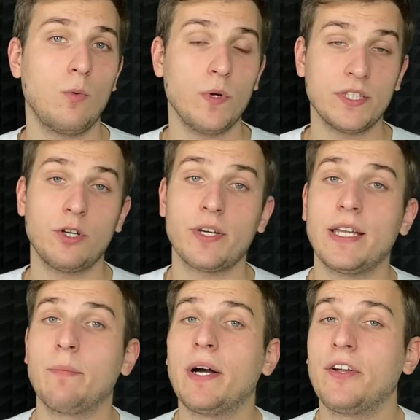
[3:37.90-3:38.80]
When
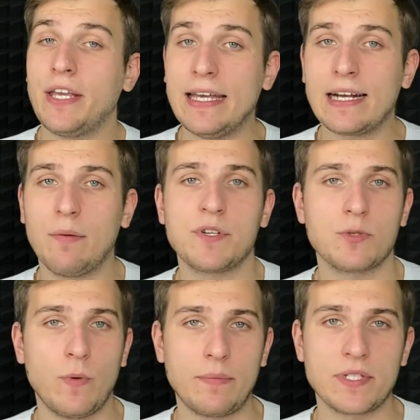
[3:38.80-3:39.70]
talking about
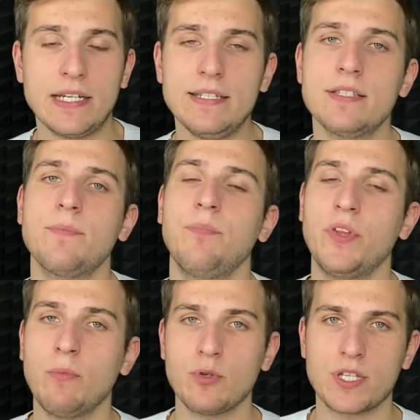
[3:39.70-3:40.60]
e-commerce websites,
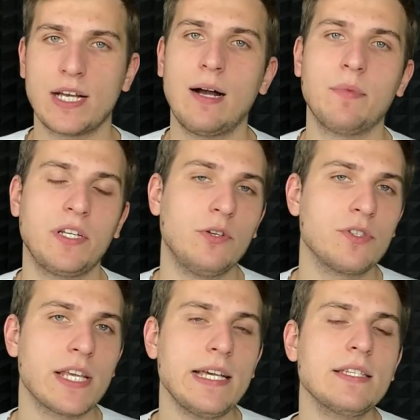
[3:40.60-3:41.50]
the most common
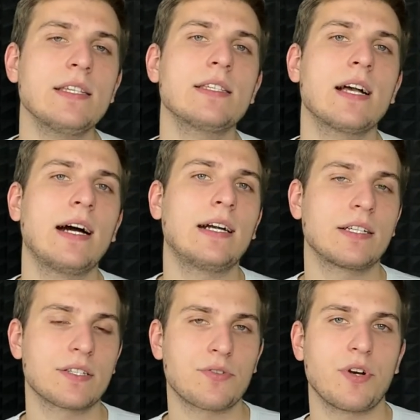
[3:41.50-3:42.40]
use cases are
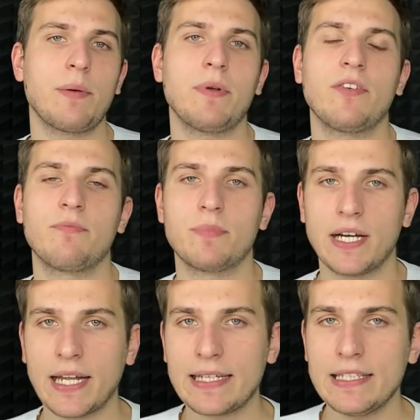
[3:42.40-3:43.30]
scraping of
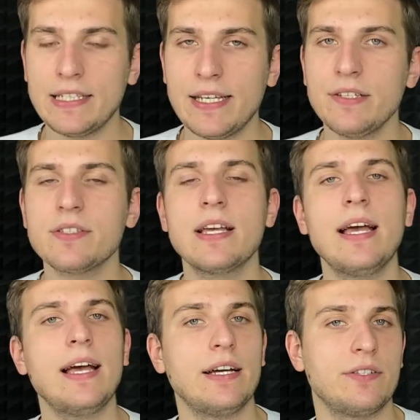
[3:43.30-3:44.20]
product details
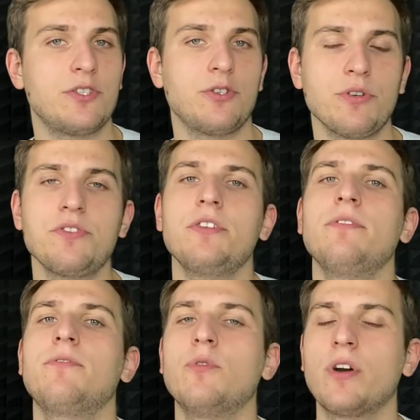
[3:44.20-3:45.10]
and
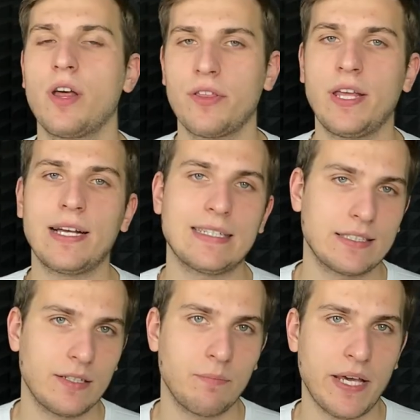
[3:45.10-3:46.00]
searching for thin
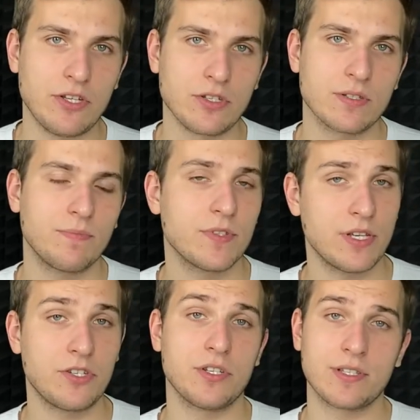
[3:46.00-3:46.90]
content pages,
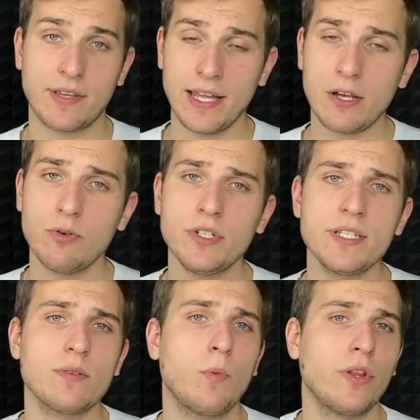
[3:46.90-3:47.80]
such as
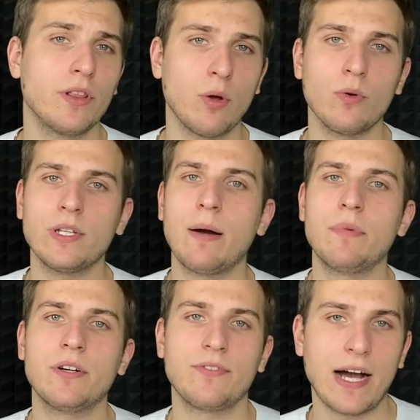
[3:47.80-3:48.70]
categories with low
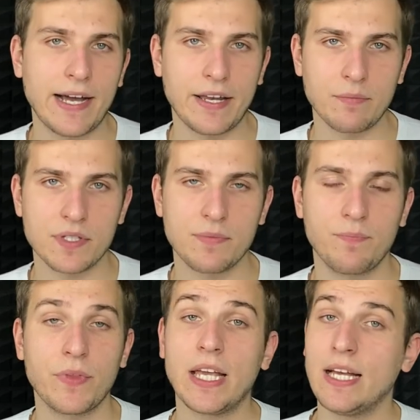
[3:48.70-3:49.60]
number of items.
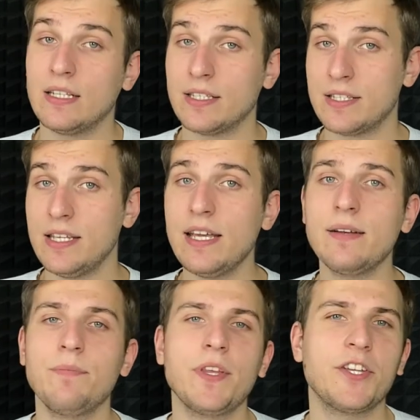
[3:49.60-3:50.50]
Let's
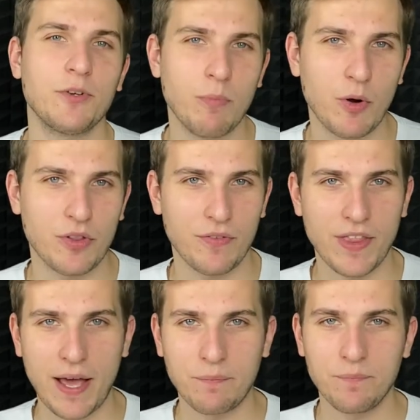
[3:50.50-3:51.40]
dig into both of
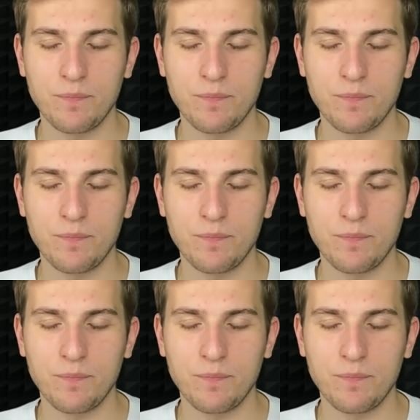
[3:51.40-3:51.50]
them.